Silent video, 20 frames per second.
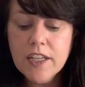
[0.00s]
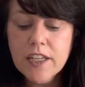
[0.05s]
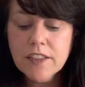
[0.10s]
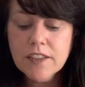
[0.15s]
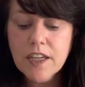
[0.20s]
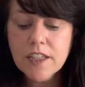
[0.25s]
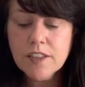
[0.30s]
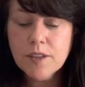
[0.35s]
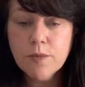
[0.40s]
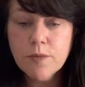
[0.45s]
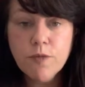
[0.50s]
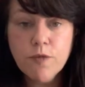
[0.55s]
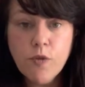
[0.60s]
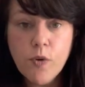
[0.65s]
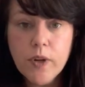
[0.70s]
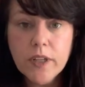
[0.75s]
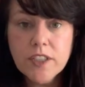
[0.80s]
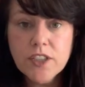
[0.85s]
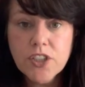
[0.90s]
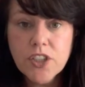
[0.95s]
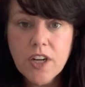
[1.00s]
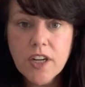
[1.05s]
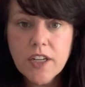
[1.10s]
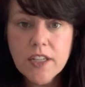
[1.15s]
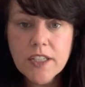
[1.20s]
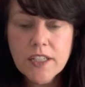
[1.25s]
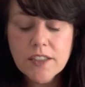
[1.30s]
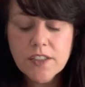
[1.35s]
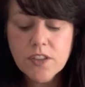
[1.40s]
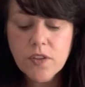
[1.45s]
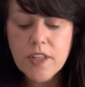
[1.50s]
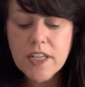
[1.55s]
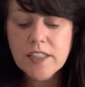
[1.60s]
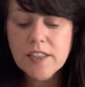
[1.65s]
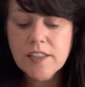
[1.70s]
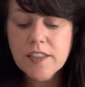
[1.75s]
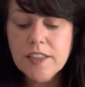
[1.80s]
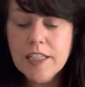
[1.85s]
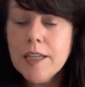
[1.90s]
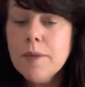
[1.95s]
It's got some foliage on it. So they
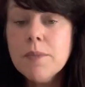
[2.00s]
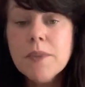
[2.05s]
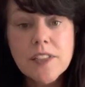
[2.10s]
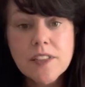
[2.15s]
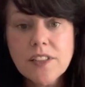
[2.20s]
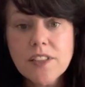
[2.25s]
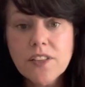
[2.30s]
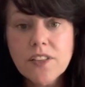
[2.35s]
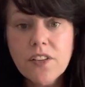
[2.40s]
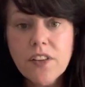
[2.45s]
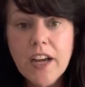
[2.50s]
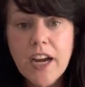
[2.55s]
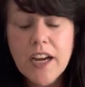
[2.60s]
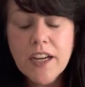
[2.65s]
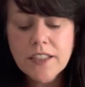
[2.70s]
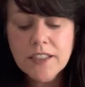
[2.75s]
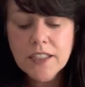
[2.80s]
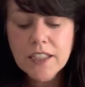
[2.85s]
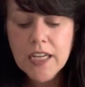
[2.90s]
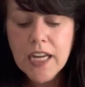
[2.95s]
steam distill that